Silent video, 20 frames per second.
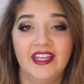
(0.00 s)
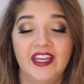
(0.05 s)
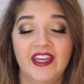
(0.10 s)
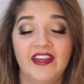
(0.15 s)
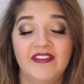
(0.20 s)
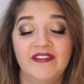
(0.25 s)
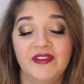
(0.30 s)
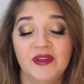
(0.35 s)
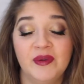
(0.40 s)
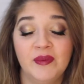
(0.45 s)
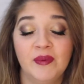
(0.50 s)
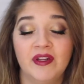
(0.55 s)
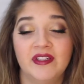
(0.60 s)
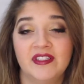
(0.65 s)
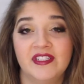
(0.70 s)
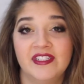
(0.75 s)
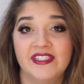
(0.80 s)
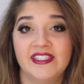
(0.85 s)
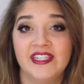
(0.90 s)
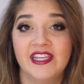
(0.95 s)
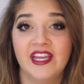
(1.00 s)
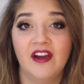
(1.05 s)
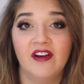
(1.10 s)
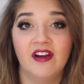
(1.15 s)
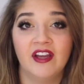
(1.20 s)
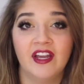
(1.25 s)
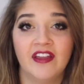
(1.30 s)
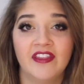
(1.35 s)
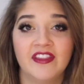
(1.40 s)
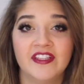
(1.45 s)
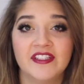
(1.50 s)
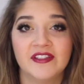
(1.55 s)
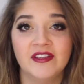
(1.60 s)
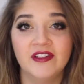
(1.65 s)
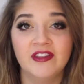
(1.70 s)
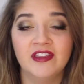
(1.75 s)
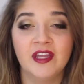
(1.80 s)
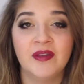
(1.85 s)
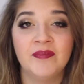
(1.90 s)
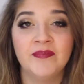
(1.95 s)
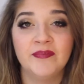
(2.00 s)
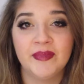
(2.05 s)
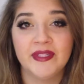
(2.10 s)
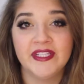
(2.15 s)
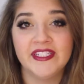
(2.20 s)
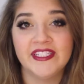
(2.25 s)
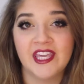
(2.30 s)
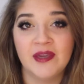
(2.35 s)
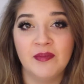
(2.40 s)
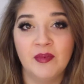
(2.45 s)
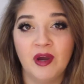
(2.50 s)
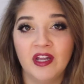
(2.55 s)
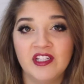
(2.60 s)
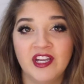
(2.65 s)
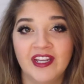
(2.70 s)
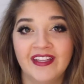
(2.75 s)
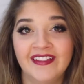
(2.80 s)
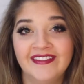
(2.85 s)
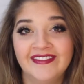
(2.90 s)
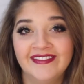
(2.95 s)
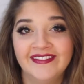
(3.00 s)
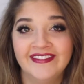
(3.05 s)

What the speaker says: If you want to see how I got this look, then please keep watching.